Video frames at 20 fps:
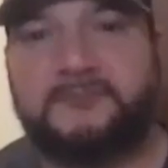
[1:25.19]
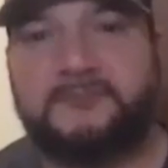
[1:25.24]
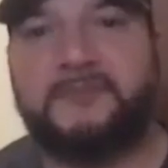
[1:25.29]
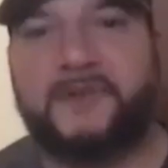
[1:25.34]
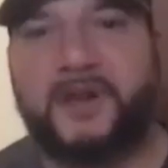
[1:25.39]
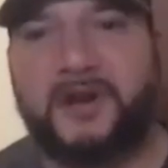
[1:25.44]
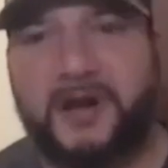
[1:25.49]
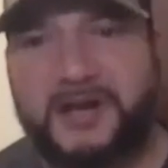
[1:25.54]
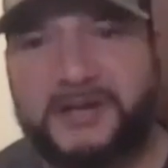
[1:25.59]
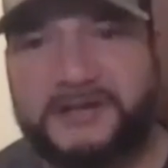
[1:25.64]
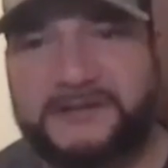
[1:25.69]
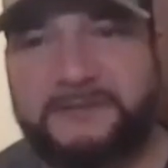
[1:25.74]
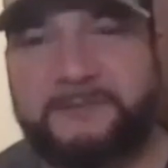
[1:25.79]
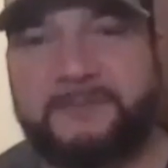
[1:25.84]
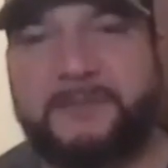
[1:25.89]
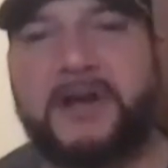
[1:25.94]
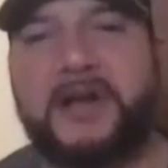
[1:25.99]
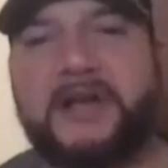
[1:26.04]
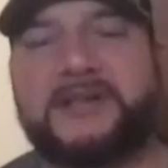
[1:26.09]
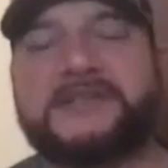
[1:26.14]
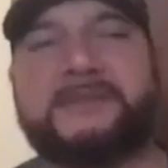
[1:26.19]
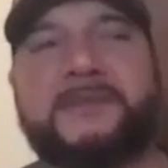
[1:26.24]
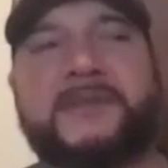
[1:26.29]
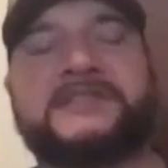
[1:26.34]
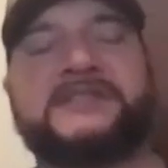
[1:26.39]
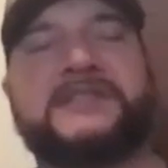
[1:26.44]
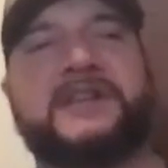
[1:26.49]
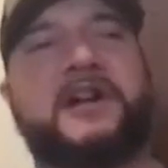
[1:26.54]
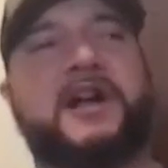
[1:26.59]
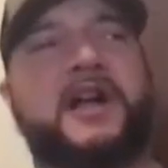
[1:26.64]
Awesome, awesome. I
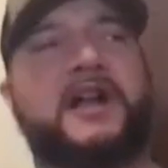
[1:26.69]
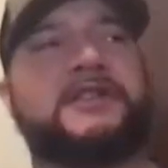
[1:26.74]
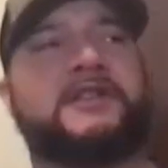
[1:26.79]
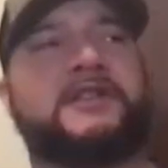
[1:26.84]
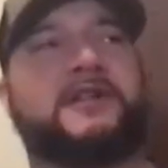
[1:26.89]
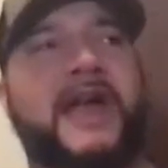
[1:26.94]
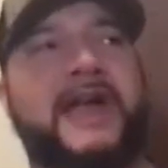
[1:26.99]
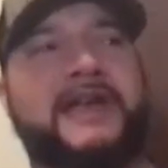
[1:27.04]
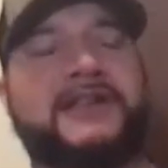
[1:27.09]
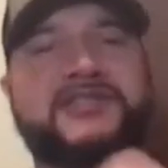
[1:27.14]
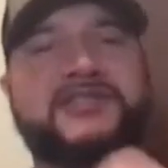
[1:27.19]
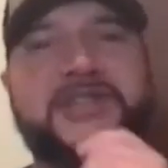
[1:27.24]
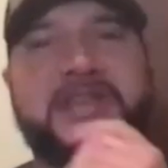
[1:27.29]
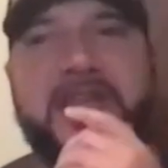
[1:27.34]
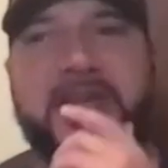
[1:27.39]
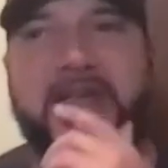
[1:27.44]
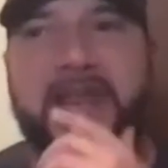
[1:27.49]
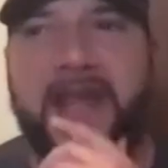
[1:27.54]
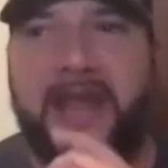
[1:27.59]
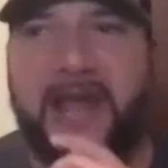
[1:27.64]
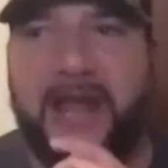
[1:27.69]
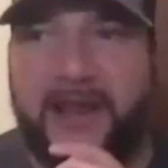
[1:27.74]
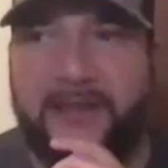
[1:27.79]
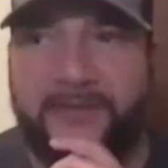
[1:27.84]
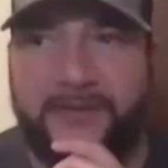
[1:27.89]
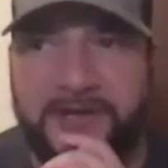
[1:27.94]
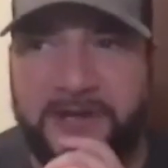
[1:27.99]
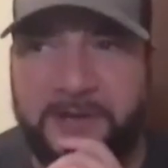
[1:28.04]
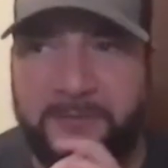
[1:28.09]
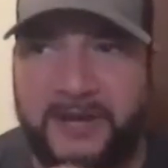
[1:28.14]
saw on your IG, and I
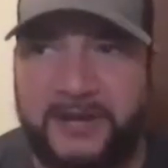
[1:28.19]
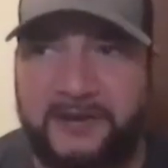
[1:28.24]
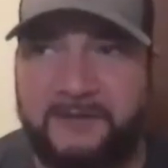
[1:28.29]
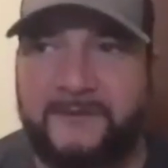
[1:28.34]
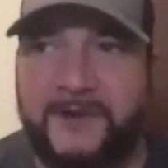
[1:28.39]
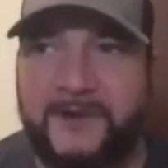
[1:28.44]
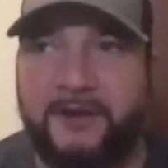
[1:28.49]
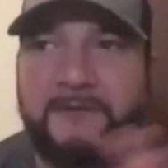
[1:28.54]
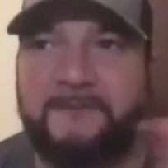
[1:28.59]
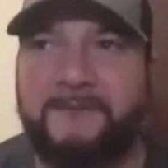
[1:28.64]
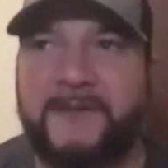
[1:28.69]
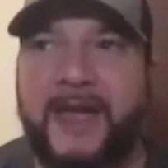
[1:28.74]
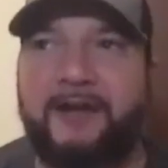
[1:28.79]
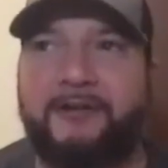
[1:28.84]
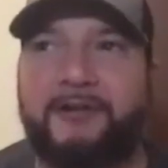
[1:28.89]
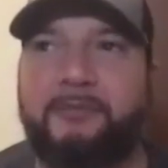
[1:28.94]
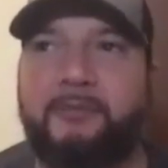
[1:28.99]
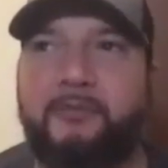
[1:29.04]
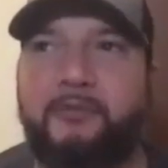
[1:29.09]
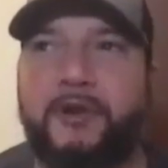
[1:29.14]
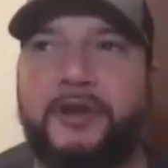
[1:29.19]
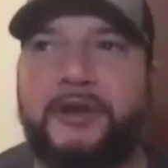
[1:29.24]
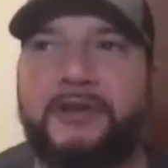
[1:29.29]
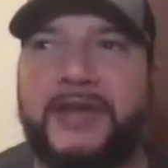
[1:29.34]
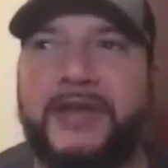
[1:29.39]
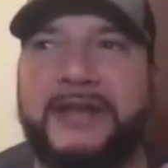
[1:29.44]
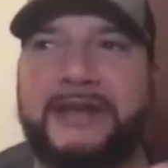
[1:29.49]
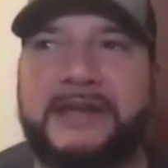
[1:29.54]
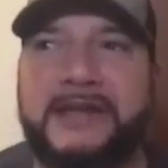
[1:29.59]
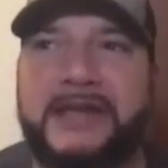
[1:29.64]
think you make a very valid point.
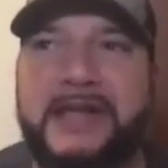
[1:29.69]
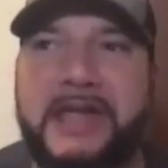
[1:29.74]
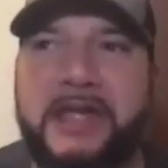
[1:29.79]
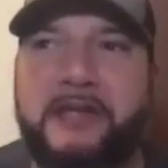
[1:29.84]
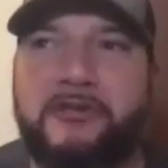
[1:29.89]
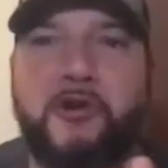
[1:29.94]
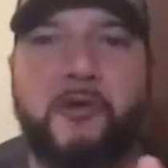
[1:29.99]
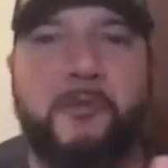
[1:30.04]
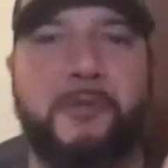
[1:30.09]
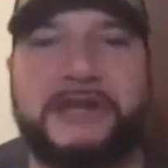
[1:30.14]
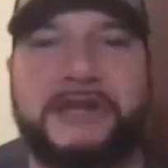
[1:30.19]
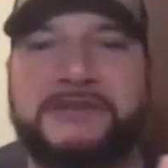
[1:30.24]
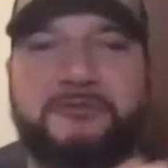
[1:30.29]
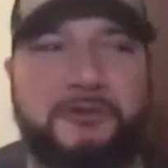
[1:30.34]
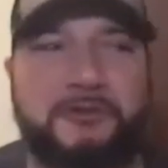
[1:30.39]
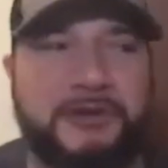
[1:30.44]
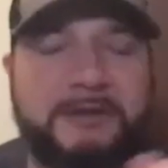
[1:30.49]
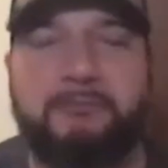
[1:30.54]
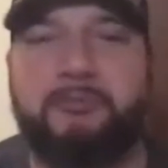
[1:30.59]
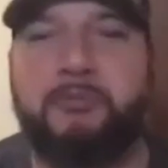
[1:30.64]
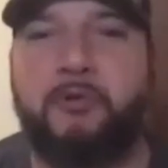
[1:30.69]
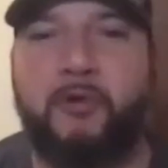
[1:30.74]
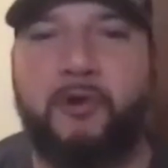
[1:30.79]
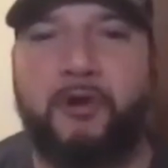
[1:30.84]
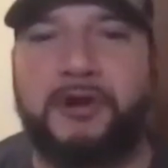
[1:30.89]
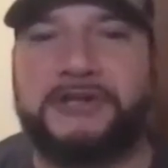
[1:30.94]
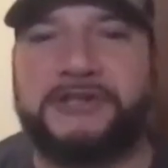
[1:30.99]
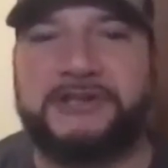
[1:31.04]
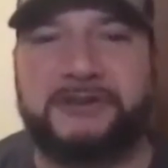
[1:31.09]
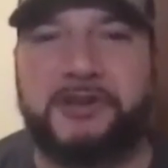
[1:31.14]
Like nobody's really
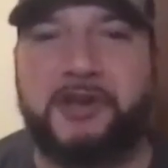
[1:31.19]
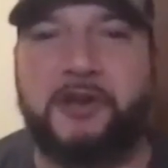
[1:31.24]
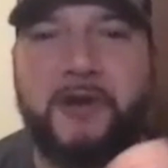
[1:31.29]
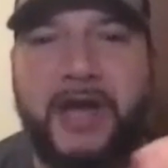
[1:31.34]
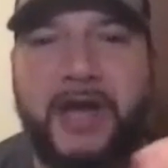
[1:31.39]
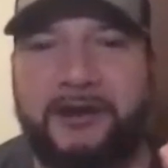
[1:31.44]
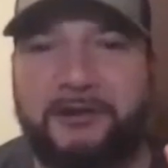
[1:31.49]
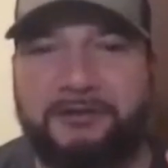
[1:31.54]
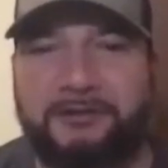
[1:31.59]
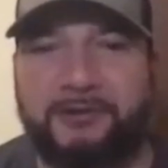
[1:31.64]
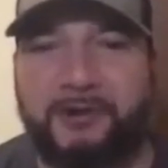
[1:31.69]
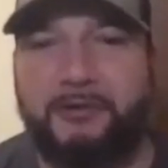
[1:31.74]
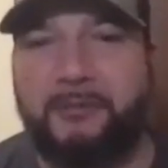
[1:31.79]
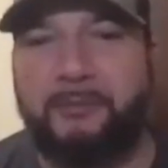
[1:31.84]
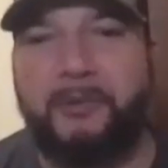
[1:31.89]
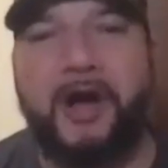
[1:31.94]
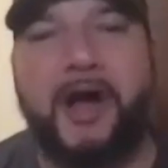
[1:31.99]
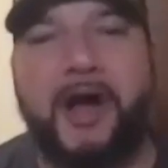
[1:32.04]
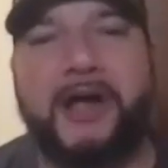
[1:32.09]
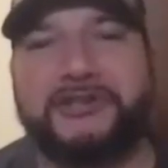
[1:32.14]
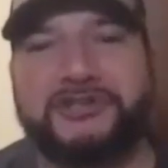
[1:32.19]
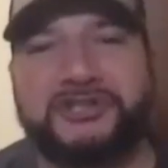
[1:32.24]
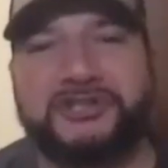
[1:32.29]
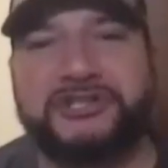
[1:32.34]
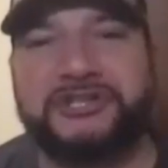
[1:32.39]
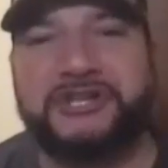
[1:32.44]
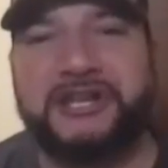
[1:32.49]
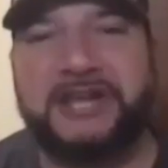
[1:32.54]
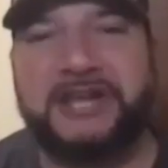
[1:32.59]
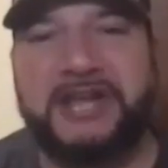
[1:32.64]
born to know how to throw a
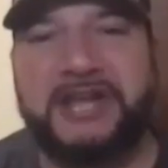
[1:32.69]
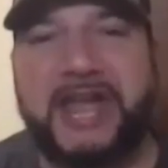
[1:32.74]
punch.